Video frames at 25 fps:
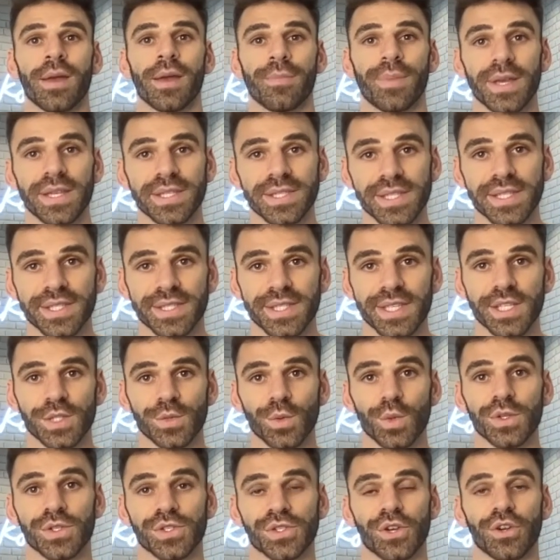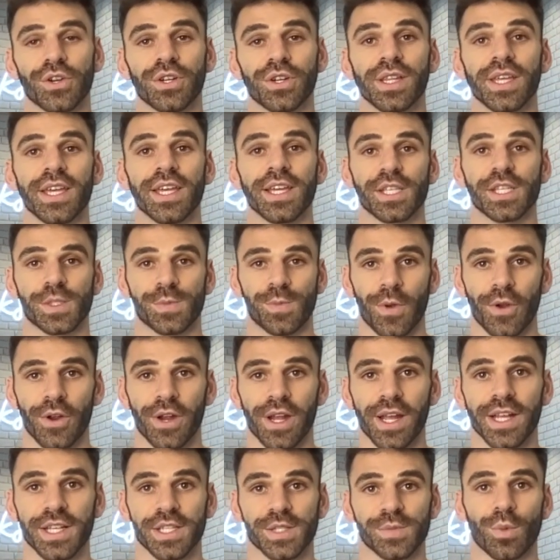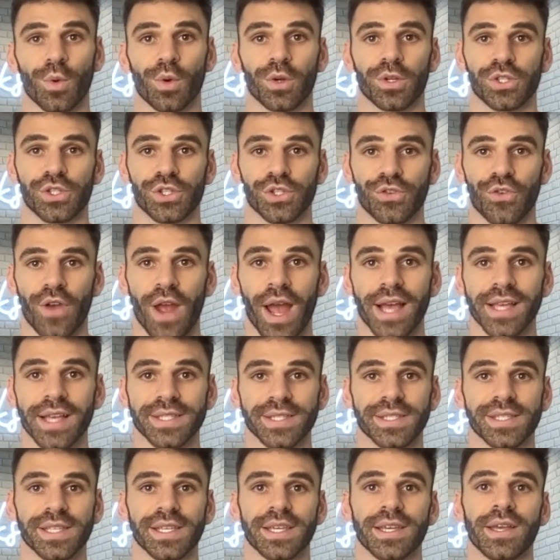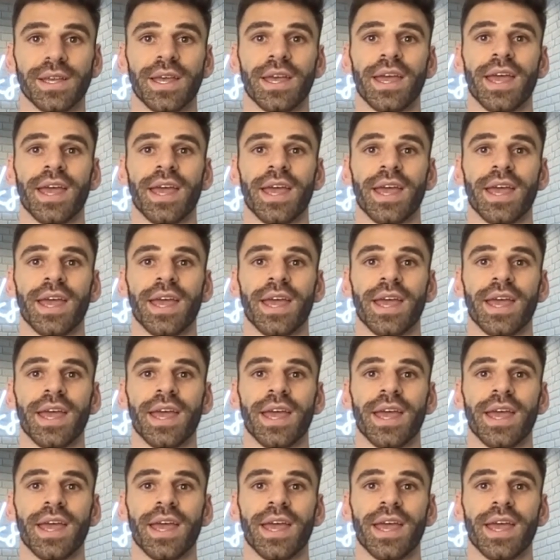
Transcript: businesses will certainly experience more stress